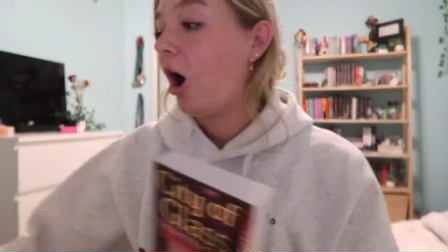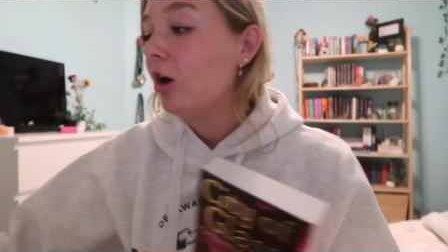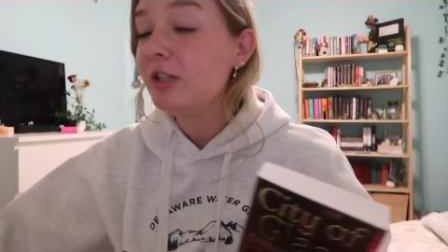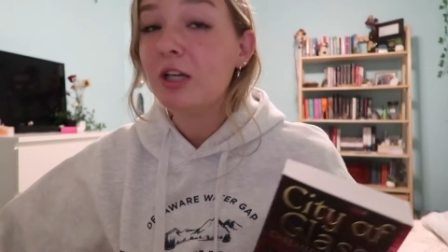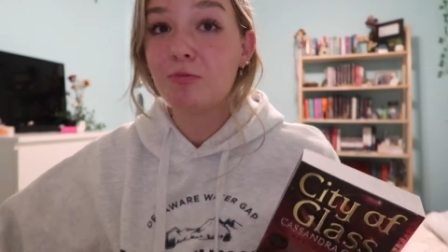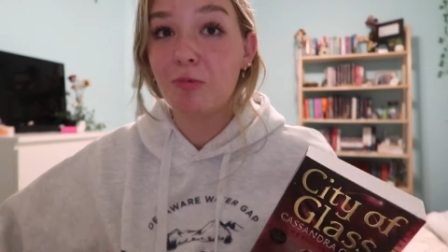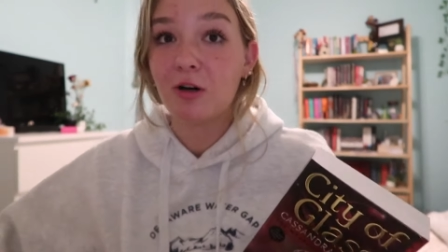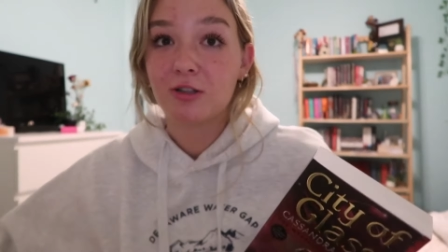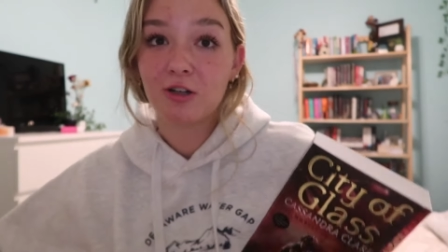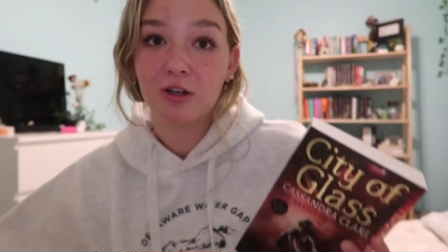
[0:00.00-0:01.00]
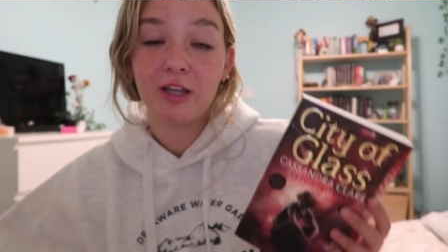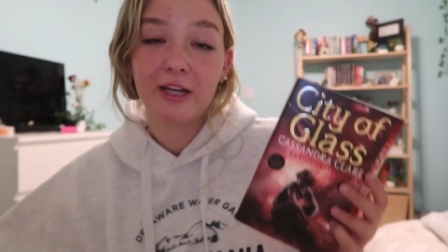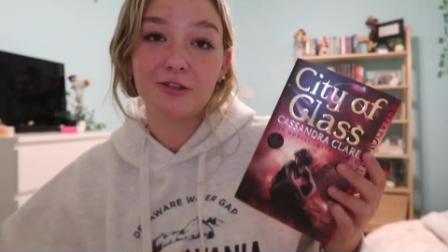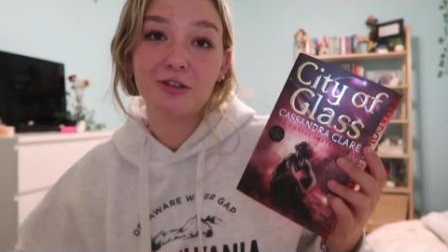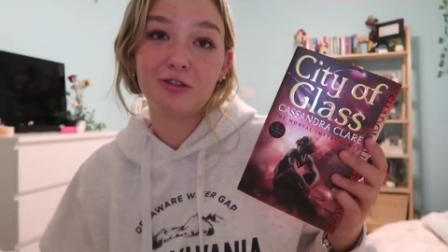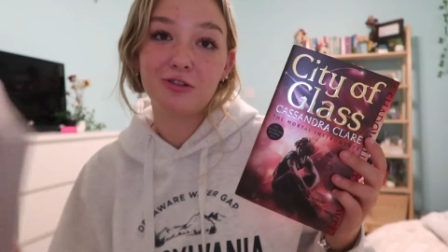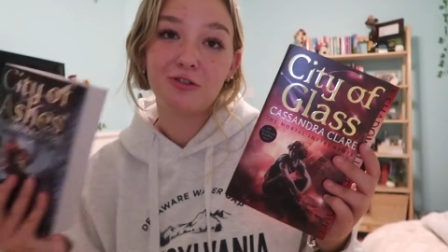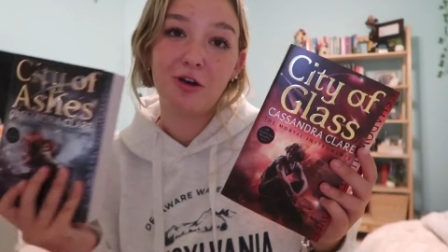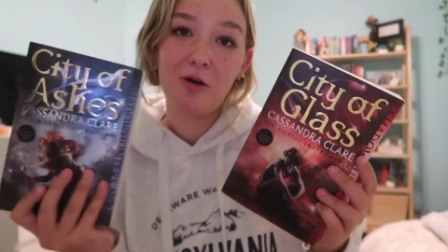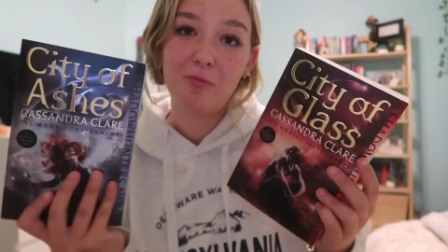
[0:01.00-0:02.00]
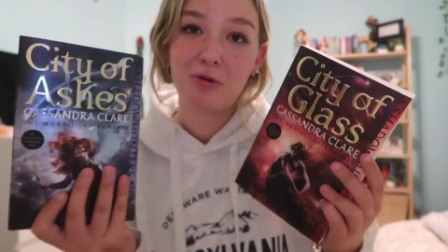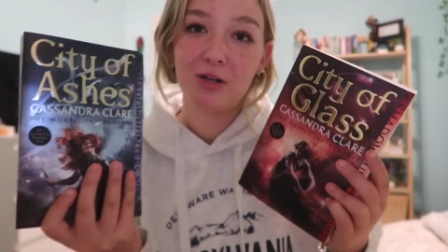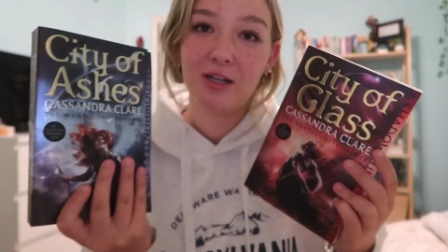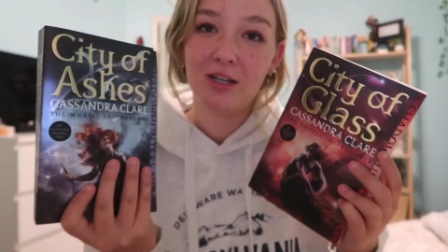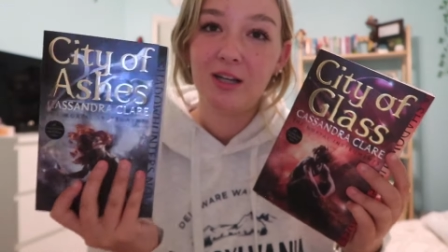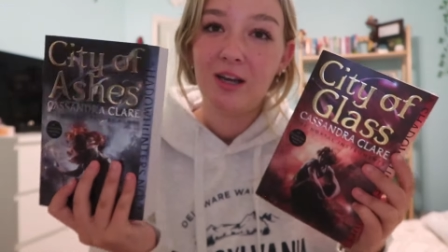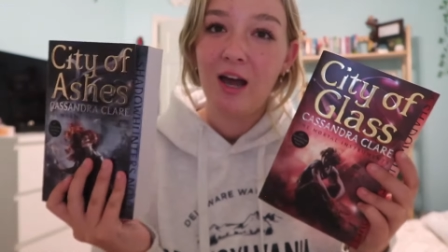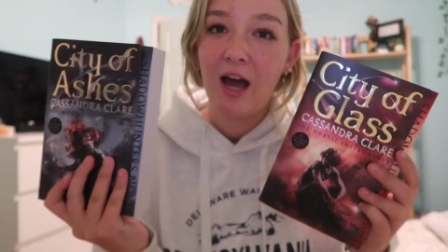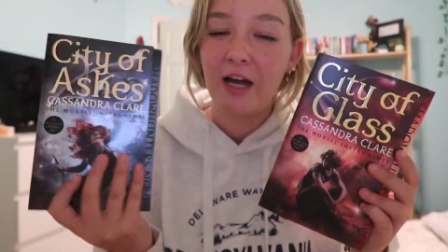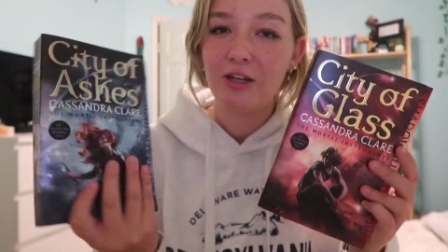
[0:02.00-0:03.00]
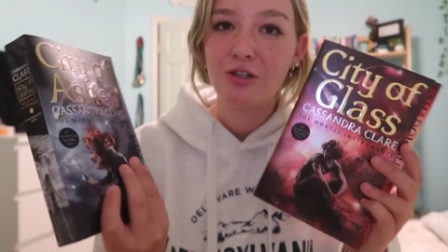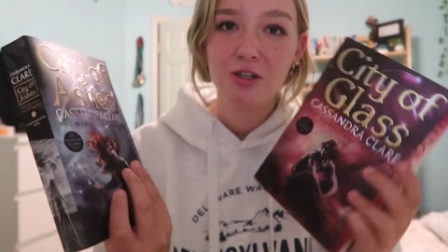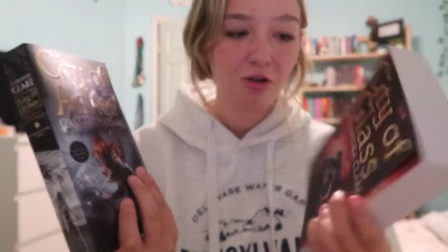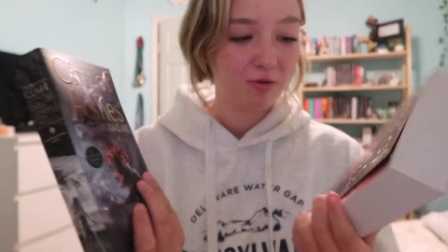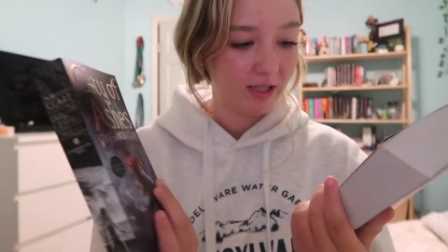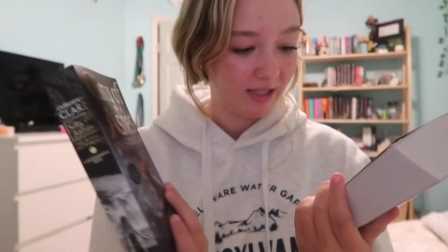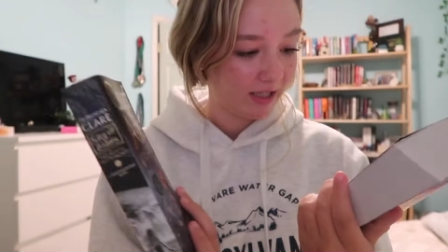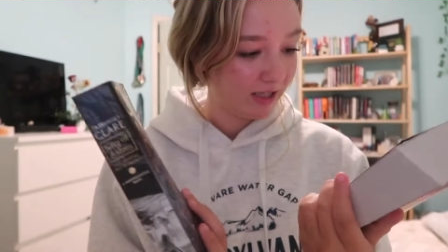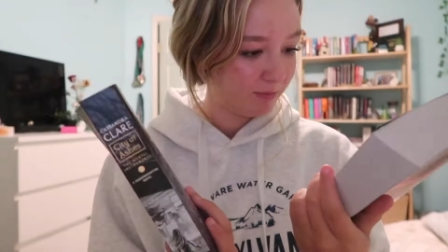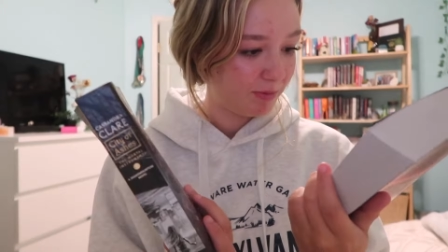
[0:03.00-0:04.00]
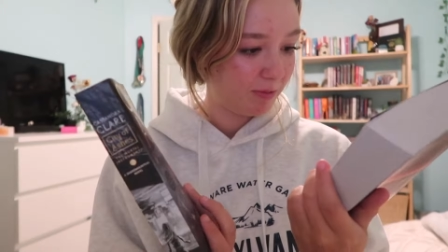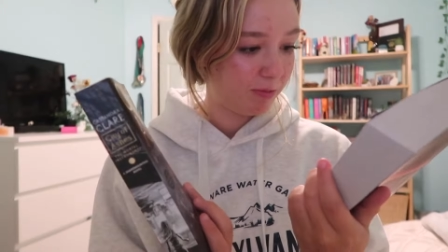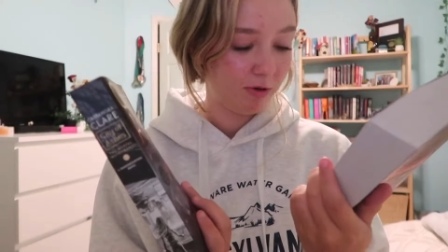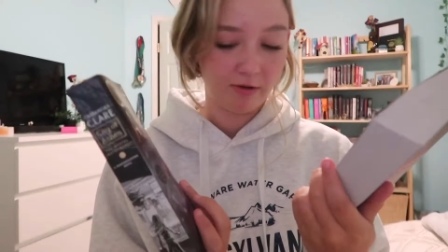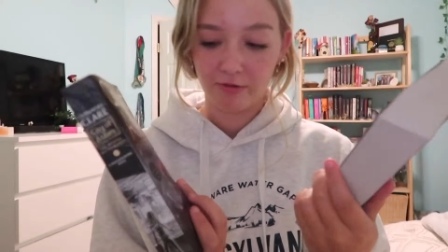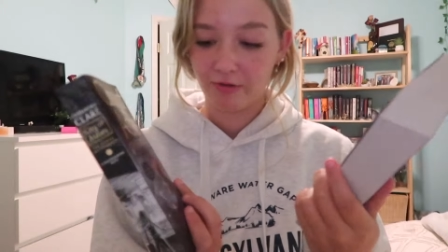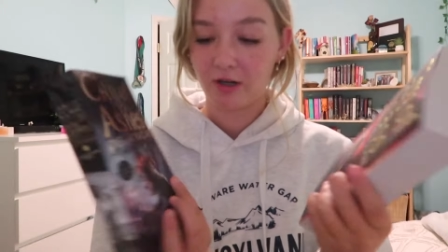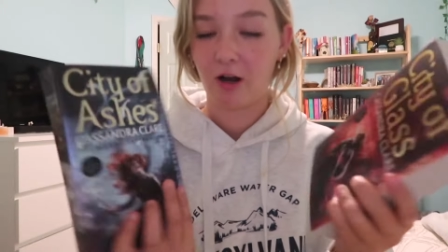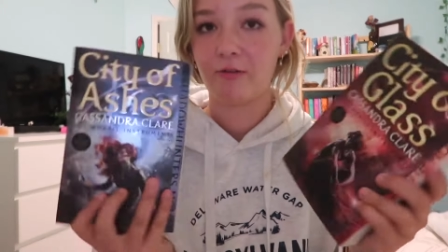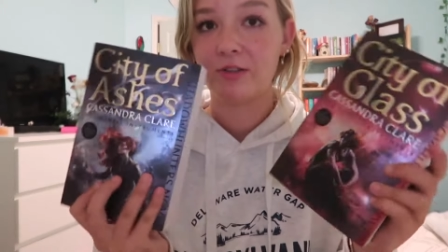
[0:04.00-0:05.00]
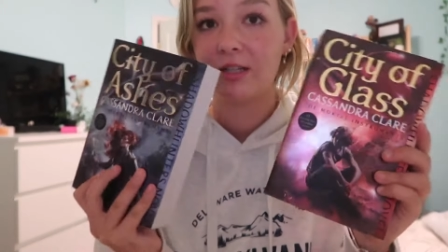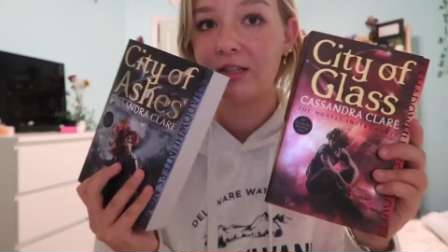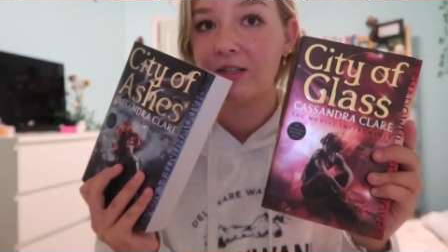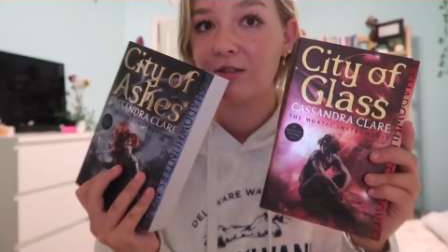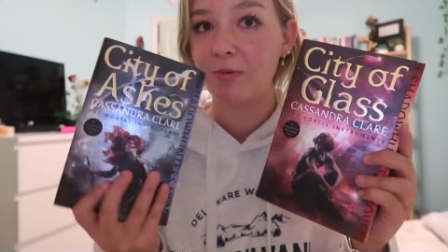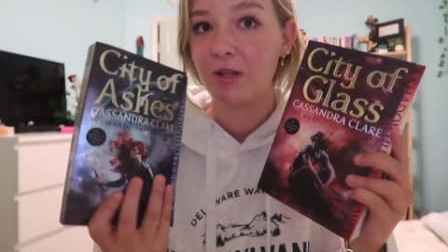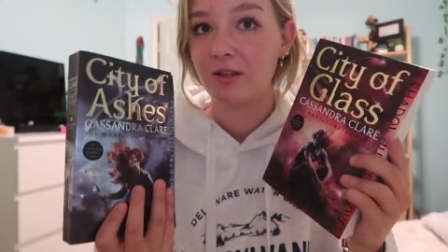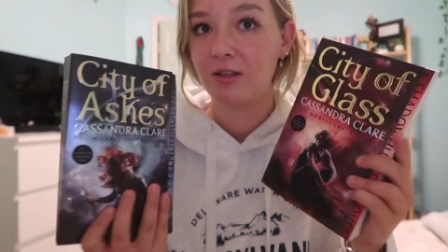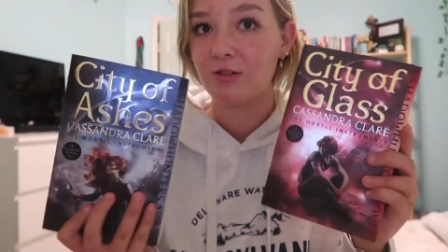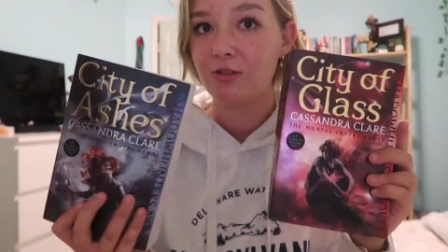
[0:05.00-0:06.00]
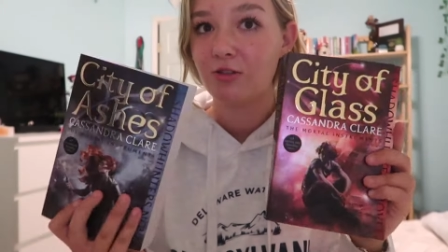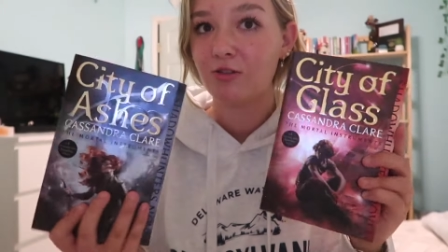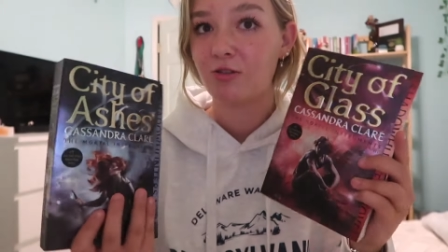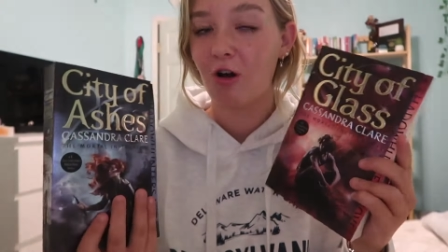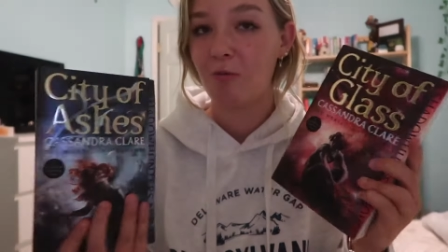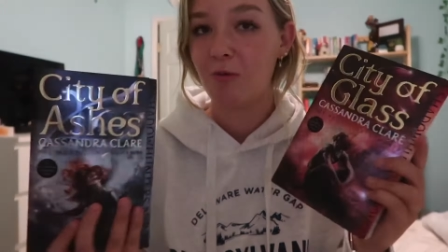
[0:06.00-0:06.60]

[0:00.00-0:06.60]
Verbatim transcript: All these books are like just so pretty. I usually don't like like people on the front covers like this, but these are so